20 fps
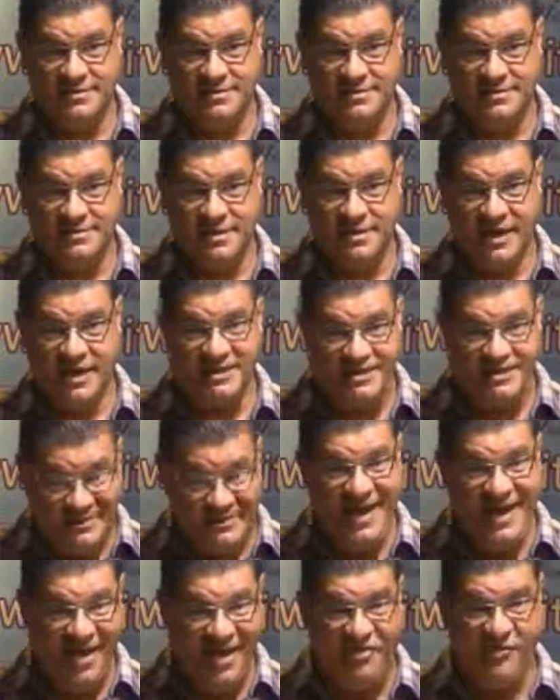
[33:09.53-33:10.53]
It's the
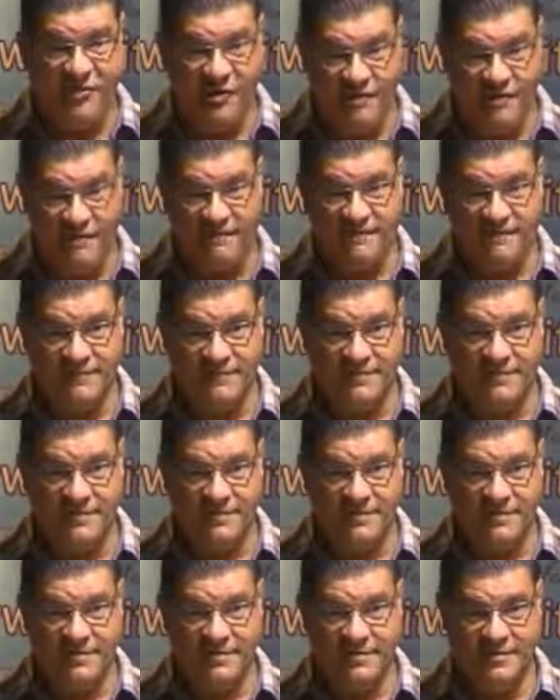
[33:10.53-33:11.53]
other,
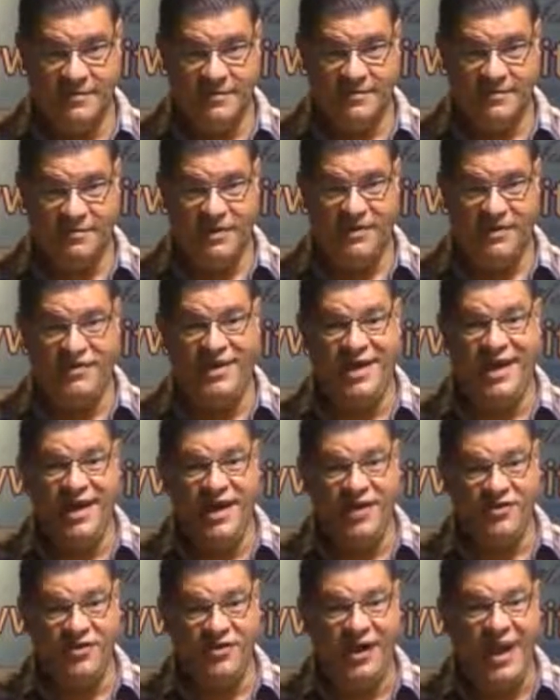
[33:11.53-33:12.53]
but the
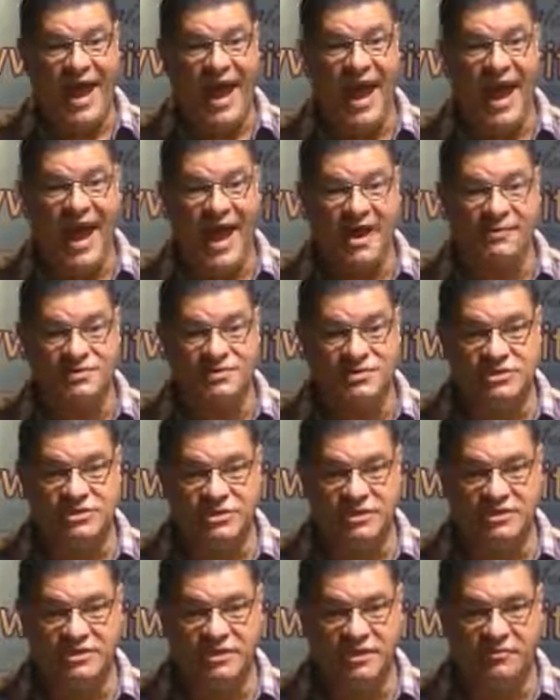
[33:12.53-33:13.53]
other absolute
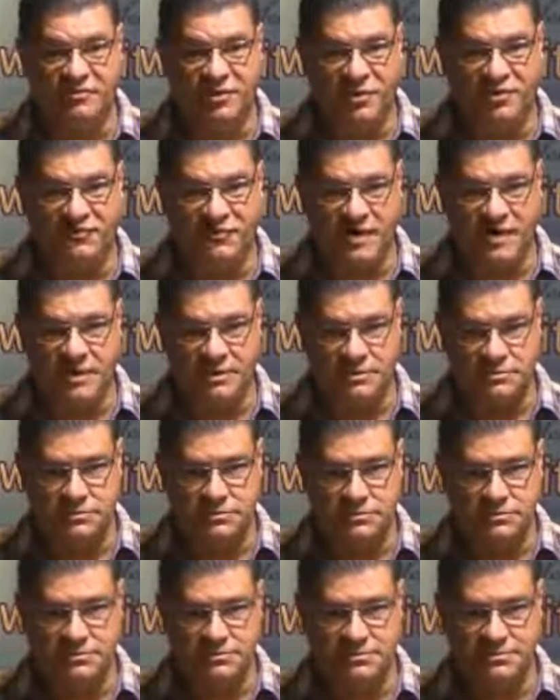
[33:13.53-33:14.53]
and perfect,
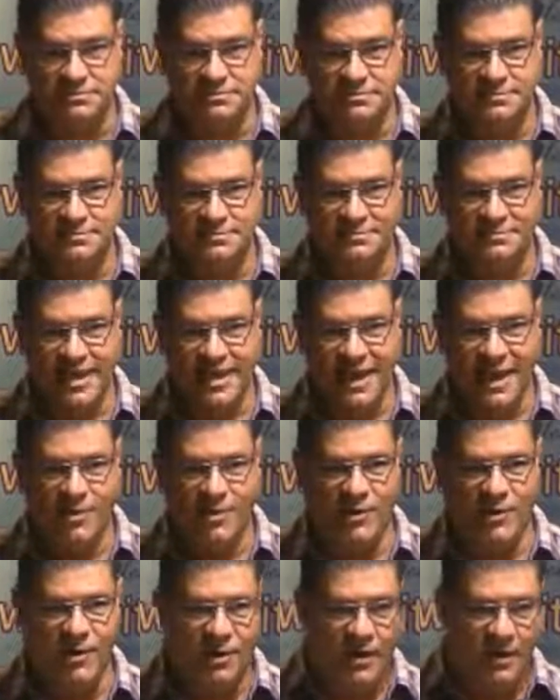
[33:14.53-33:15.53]
and we
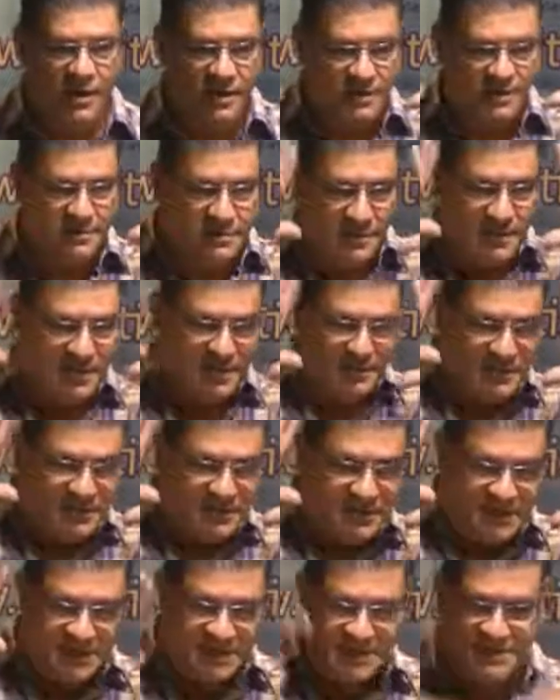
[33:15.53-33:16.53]
are limited.
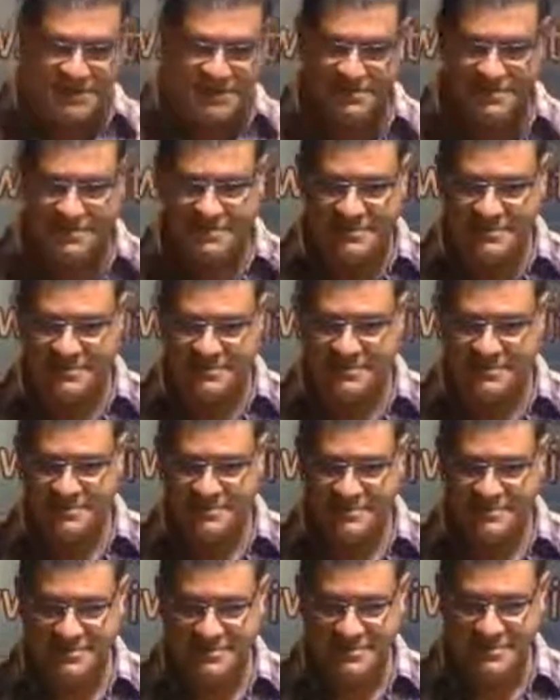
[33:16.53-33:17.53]

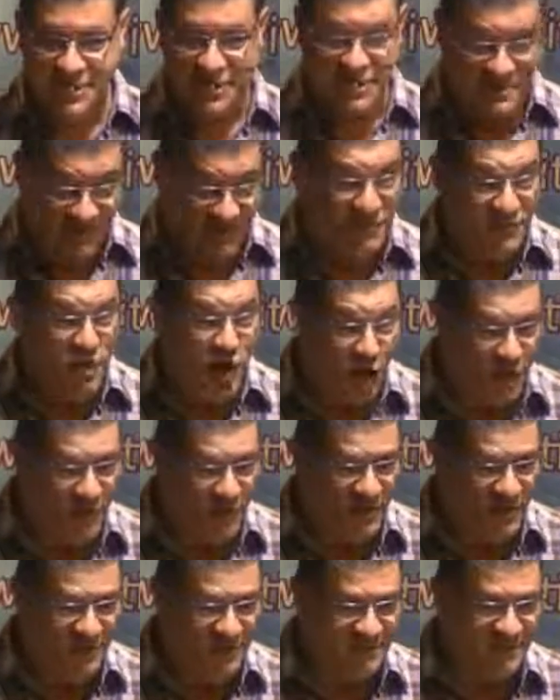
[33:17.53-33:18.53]
So it's even
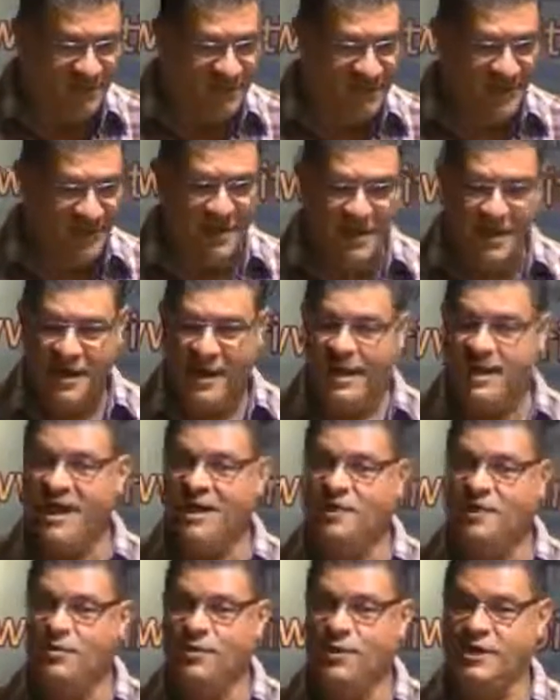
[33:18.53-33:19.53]
harder. In other
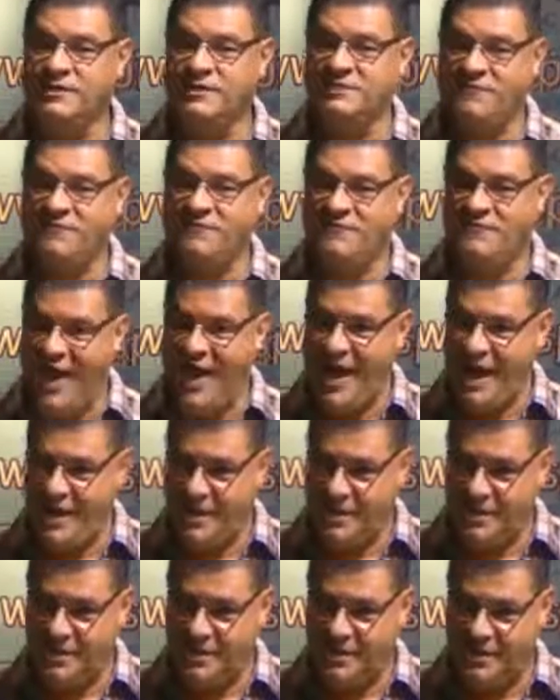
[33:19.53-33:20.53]
words,
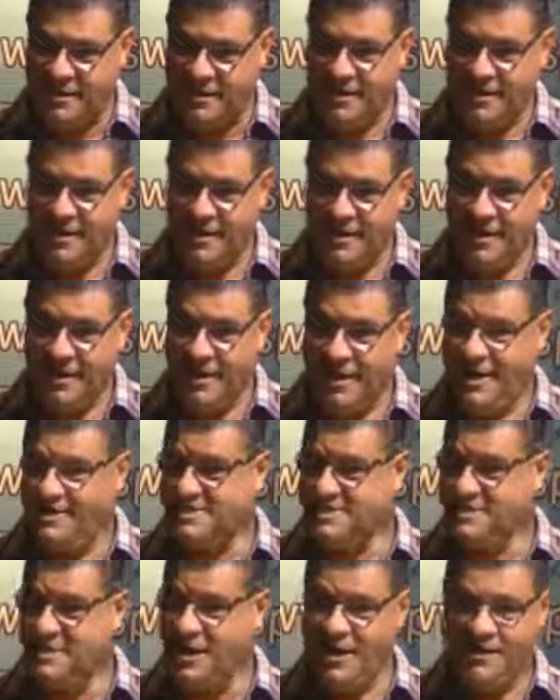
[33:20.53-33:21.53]
faith is
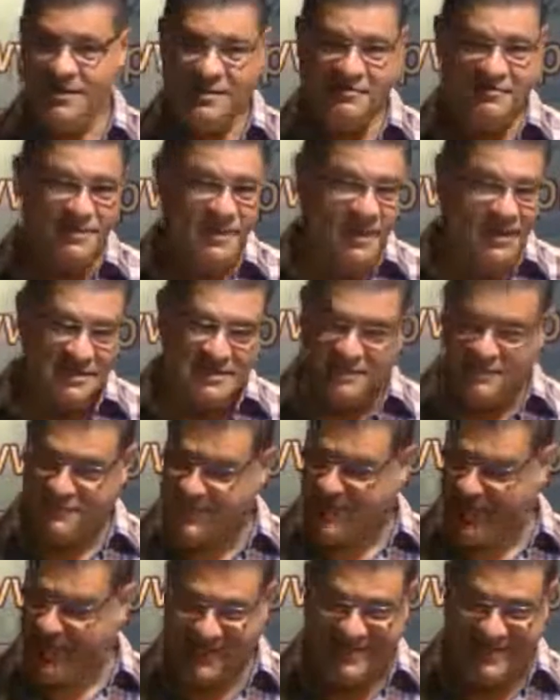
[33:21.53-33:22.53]
not a piece of
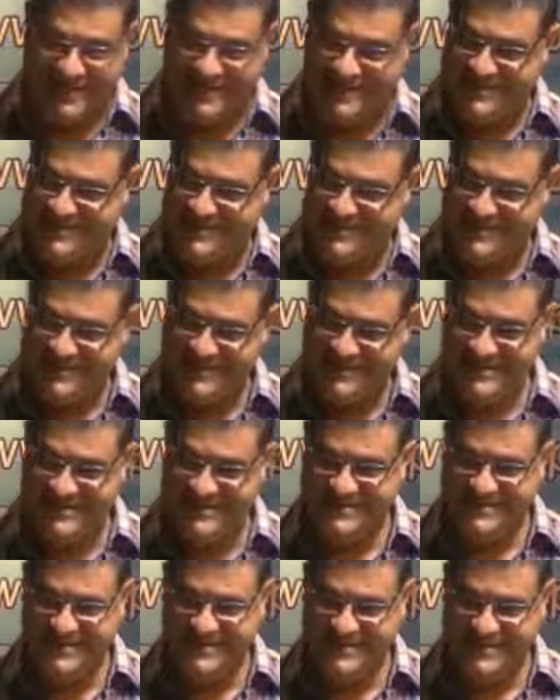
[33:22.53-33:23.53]
cake.
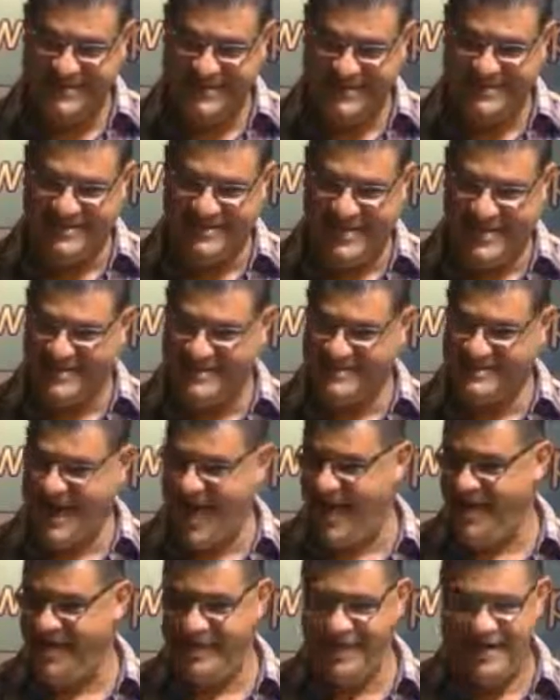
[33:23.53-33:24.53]
It's not
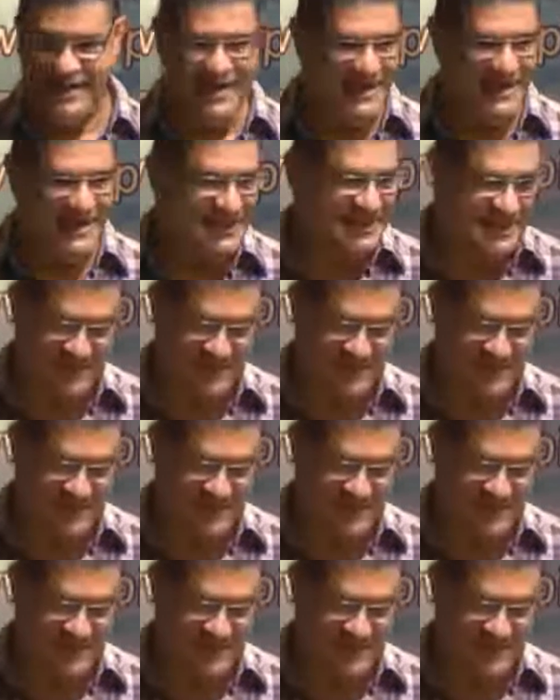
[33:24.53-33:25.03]
that easy.